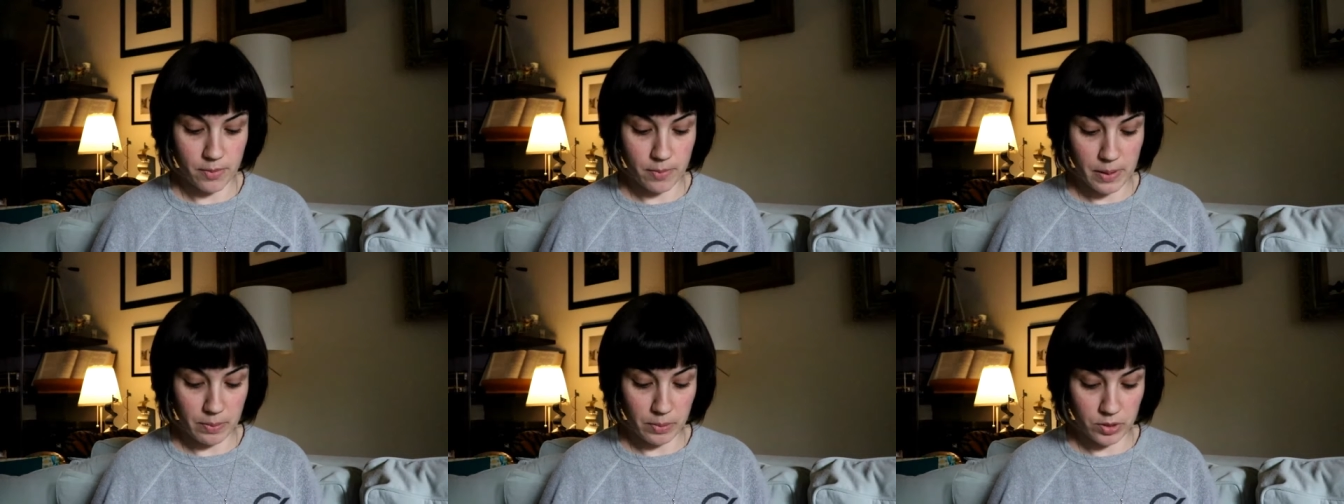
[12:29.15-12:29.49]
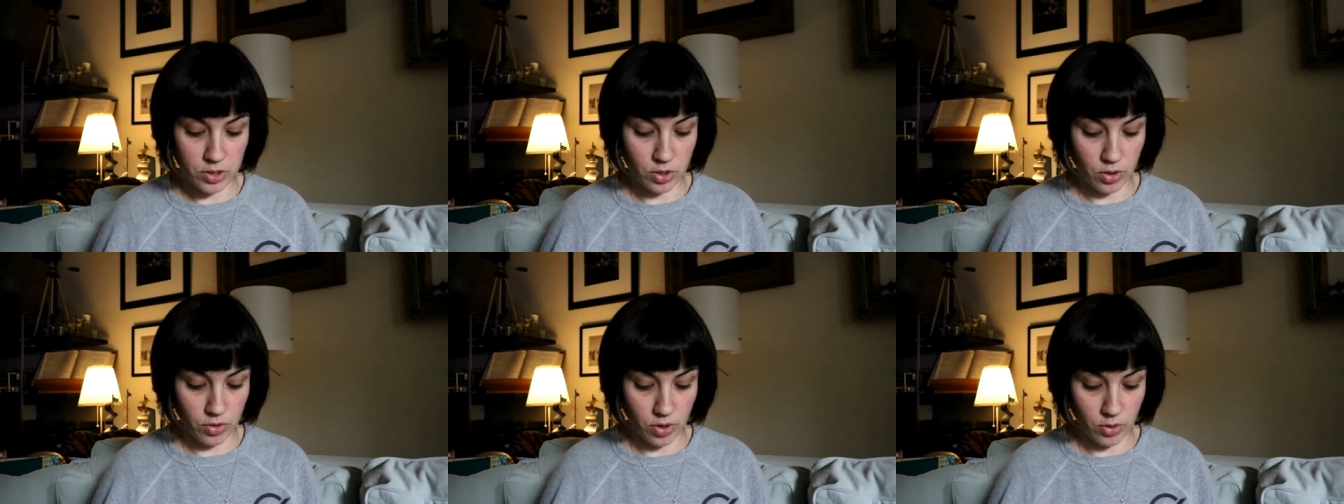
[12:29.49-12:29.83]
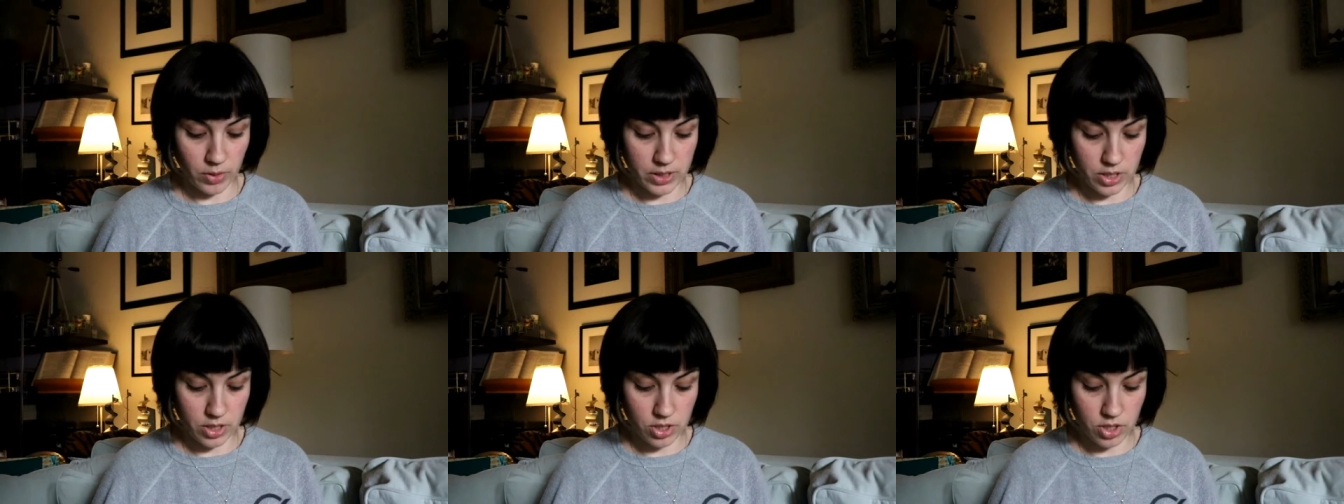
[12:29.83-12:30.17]
that people don't know
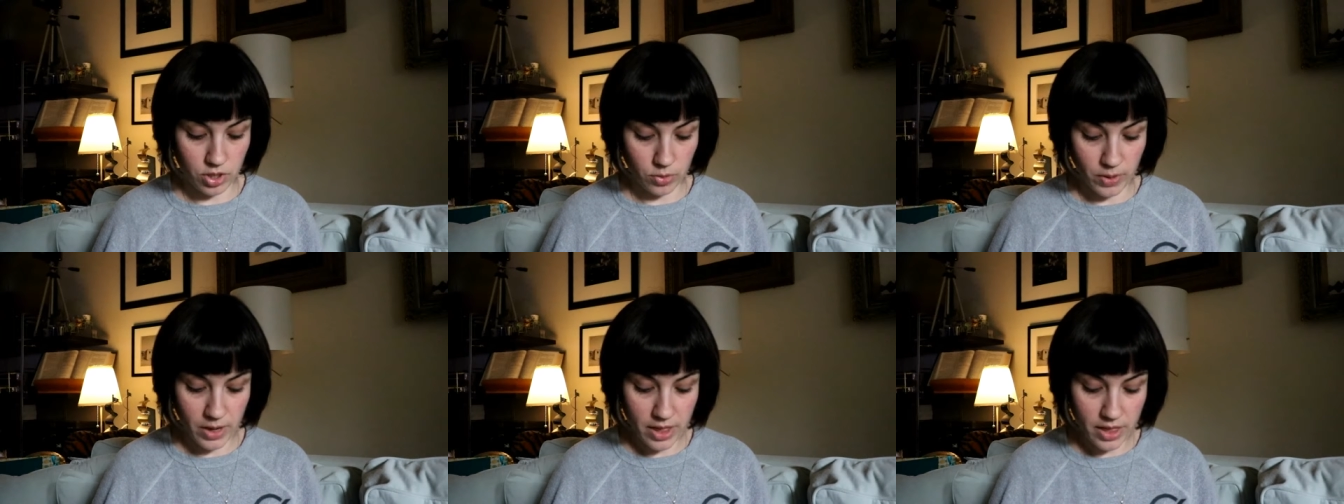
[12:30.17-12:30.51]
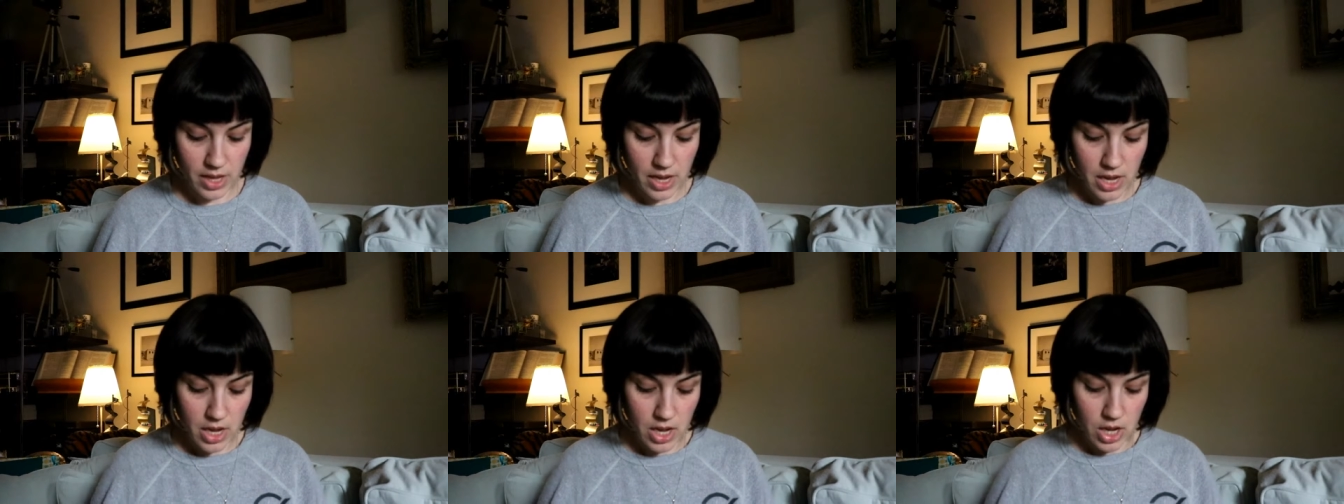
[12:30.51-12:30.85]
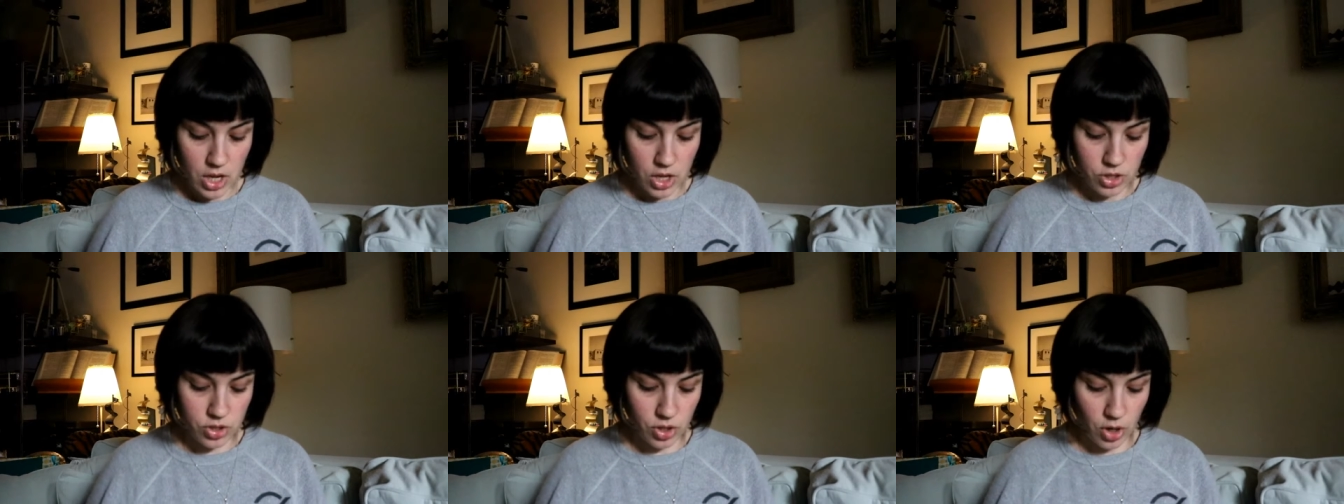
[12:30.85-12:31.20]
what to do with.
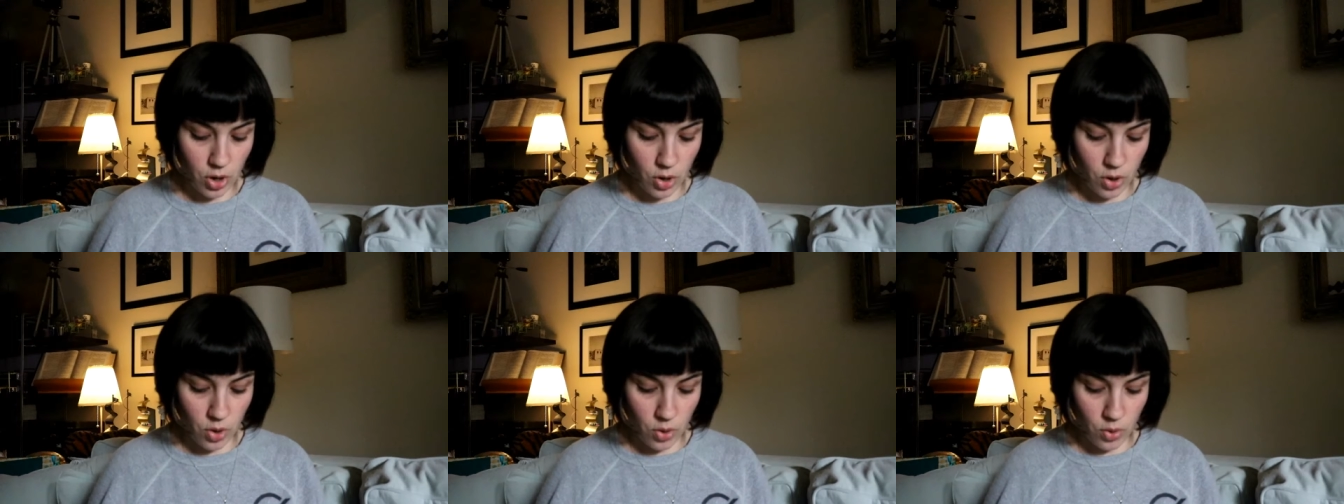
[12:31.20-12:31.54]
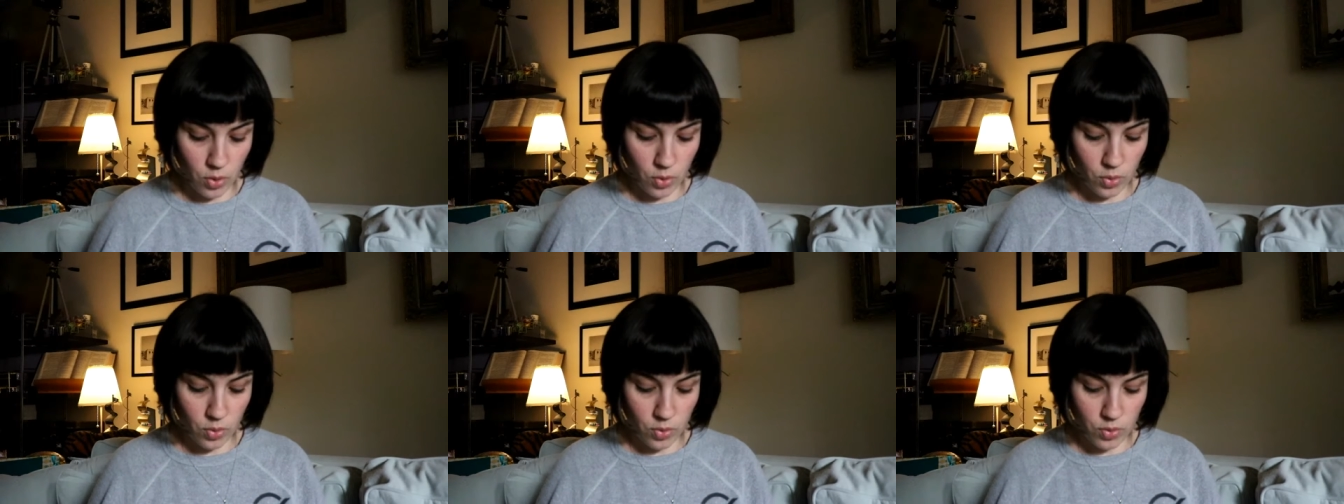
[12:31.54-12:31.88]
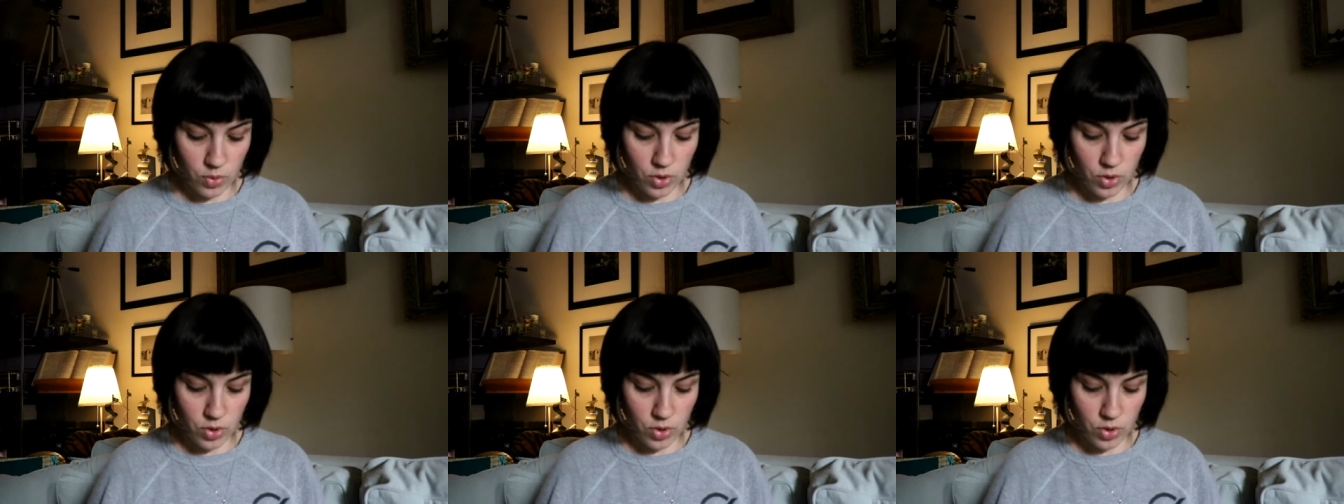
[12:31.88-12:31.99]
So